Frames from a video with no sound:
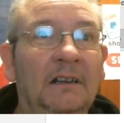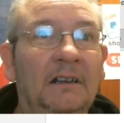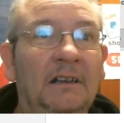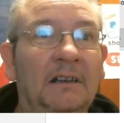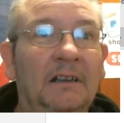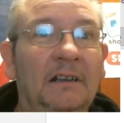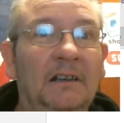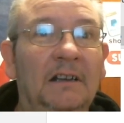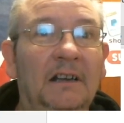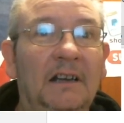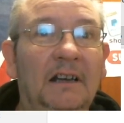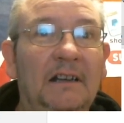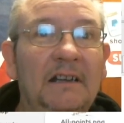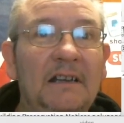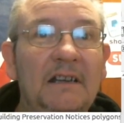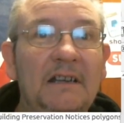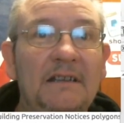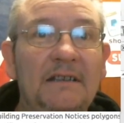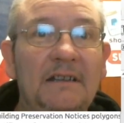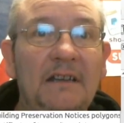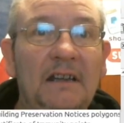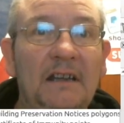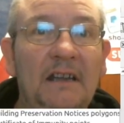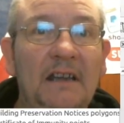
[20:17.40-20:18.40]
and it is
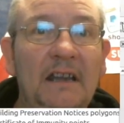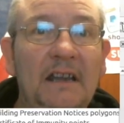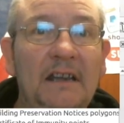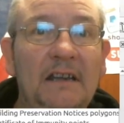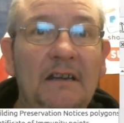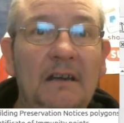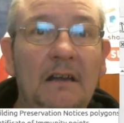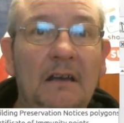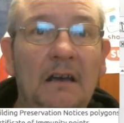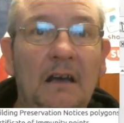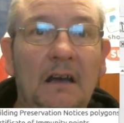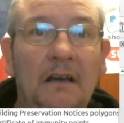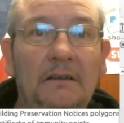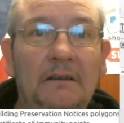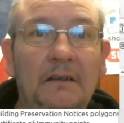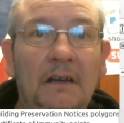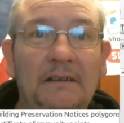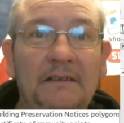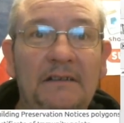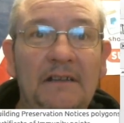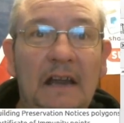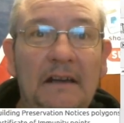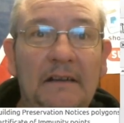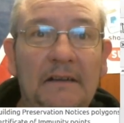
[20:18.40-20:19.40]
in an
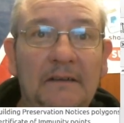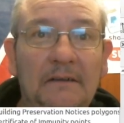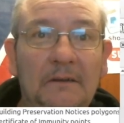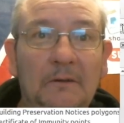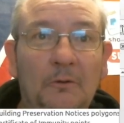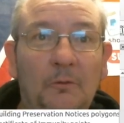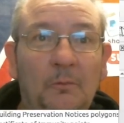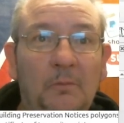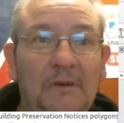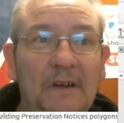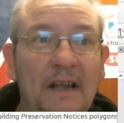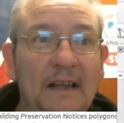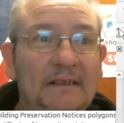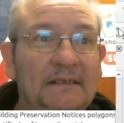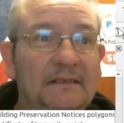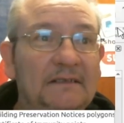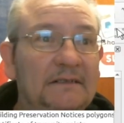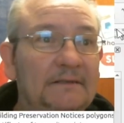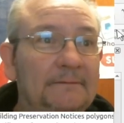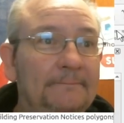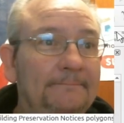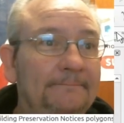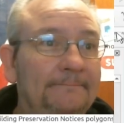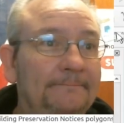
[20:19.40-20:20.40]
identical place.
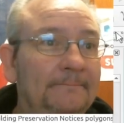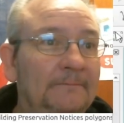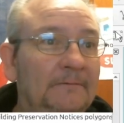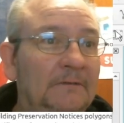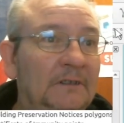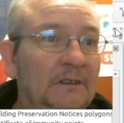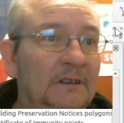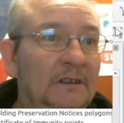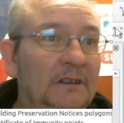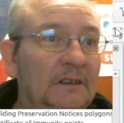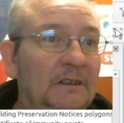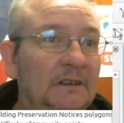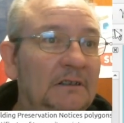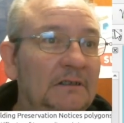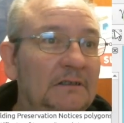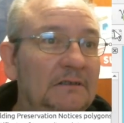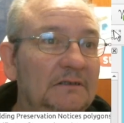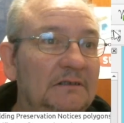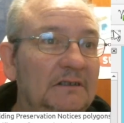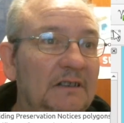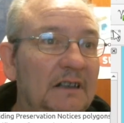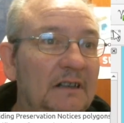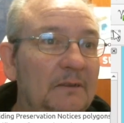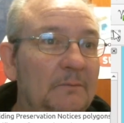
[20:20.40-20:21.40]
So
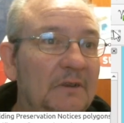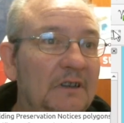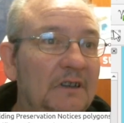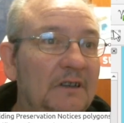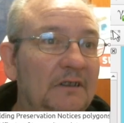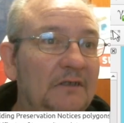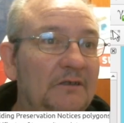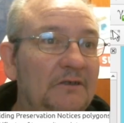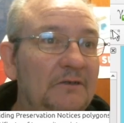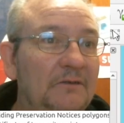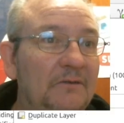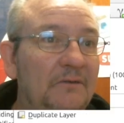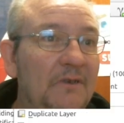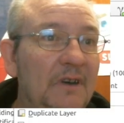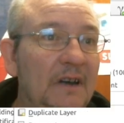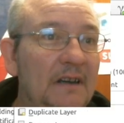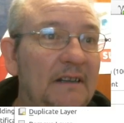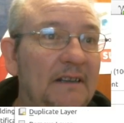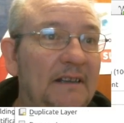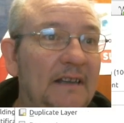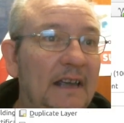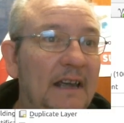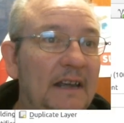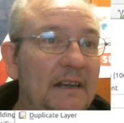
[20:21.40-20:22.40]
now we can do that
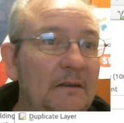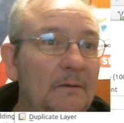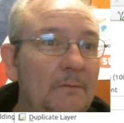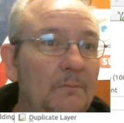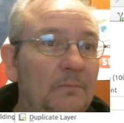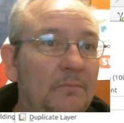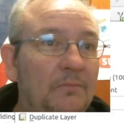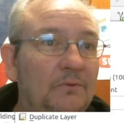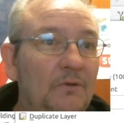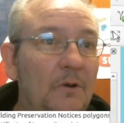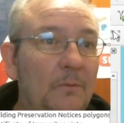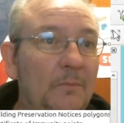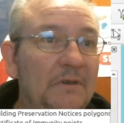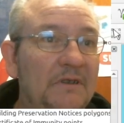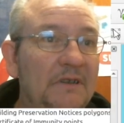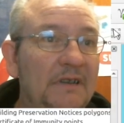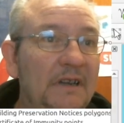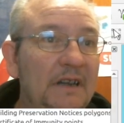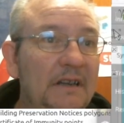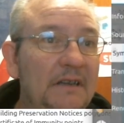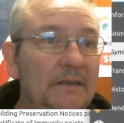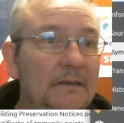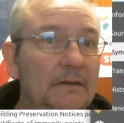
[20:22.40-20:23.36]
again, properties,